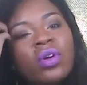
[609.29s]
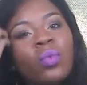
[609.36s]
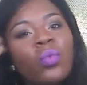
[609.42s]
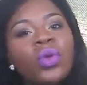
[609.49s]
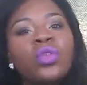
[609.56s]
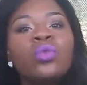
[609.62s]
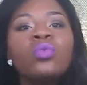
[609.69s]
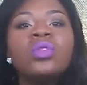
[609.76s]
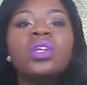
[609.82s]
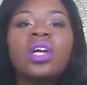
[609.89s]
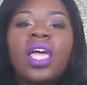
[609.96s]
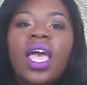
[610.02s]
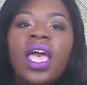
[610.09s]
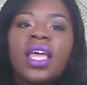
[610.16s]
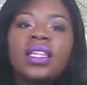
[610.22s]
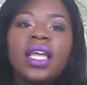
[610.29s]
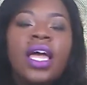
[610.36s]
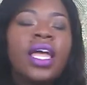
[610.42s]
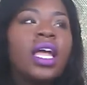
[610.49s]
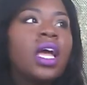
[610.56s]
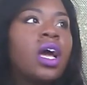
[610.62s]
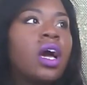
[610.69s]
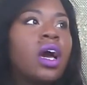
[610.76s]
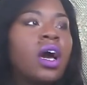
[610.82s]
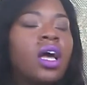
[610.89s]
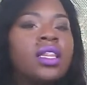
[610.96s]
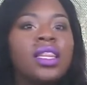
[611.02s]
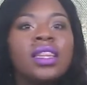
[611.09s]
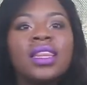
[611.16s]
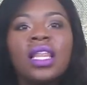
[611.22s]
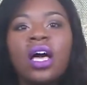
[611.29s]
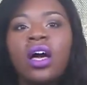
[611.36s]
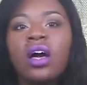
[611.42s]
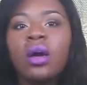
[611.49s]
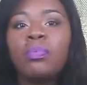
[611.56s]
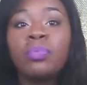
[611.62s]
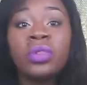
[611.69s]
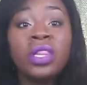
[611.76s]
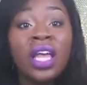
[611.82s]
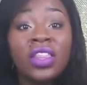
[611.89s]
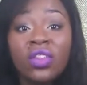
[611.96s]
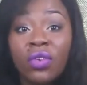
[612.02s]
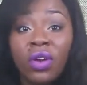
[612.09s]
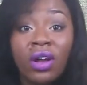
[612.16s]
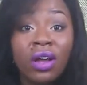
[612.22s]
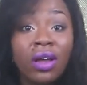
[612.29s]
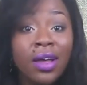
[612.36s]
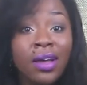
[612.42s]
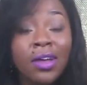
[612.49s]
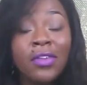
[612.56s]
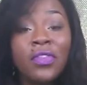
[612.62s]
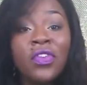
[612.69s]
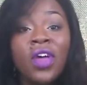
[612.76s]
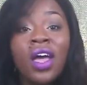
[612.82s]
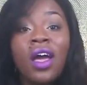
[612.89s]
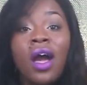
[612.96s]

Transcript: when you look at like a plethora of